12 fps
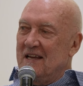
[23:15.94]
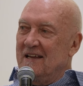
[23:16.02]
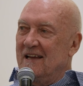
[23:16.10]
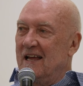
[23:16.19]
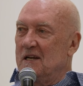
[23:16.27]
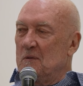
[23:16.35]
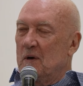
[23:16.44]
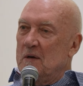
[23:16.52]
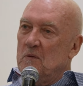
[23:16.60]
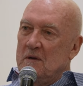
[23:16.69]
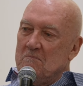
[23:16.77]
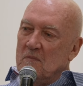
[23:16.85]
anyway,
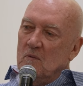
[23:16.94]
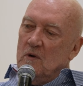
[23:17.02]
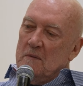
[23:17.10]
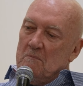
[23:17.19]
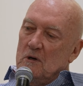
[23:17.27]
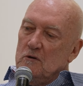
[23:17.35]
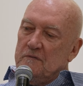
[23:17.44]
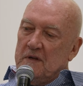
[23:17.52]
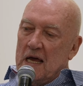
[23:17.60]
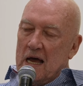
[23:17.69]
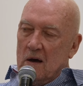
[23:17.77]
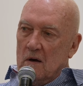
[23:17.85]
we moved
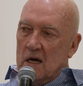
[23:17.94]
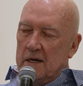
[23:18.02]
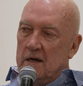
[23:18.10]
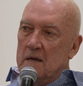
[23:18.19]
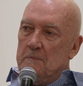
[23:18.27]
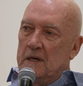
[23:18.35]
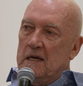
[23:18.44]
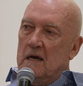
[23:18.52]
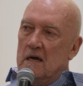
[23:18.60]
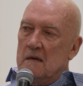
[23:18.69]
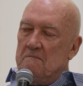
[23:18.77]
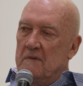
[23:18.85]
out, and I
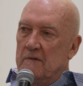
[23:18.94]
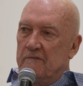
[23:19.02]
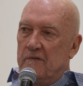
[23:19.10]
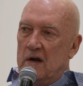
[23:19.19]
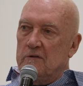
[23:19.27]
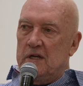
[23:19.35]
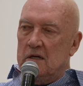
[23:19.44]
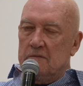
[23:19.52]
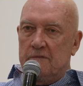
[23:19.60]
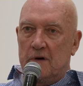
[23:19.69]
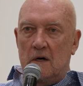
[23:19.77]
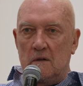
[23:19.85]
became very
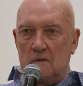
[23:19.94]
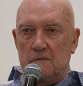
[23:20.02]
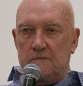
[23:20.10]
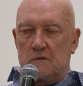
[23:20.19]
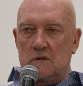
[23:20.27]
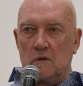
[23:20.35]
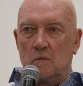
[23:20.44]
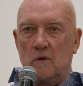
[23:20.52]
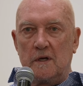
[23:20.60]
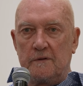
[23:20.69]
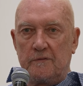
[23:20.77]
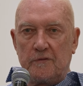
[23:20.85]
involved
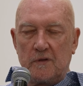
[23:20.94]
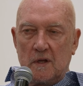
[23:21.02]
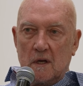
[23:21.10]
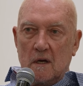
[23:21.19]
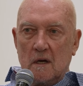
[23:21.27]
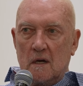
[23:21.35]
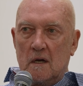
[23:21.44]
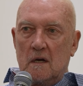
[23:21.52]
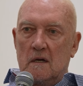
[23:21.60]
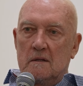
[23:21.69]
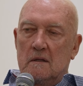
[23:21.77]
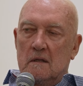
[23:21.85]
with
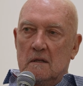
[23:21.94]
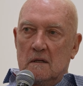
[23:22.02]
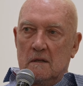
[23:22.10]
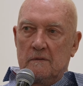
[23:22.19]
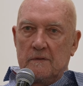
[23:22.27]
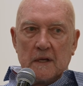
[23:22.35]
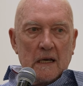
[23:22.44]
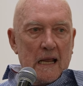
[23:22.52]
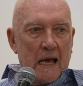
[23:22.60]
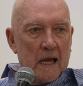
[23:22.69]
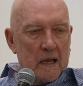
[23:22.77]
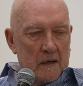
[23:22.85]
the
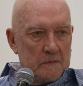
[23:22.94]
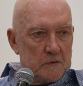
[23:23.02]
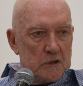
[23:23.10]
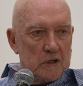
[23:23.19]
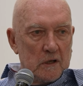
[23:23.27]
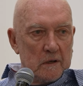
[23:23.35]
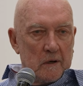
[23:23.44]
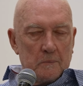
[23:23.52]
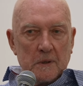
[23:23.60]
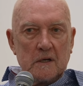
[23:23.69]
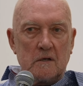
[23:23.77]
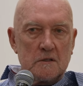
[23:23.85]
land,
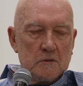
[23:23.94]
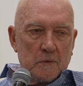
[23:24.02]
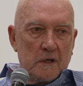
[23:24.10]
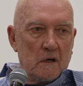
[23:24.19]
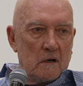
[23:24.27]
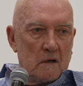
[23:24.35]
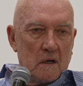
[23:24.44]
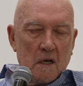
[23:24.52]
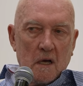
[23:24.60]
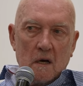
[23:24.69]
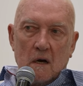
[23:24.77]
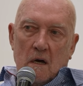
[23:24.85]
because we got
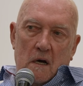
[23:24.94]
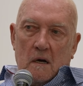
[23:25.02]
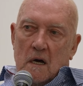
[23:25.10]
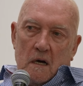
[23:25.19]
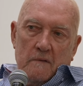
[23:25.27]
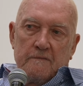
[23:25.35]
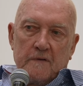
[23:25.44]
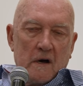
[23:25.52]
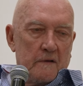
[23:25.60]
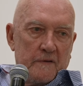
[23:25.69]
5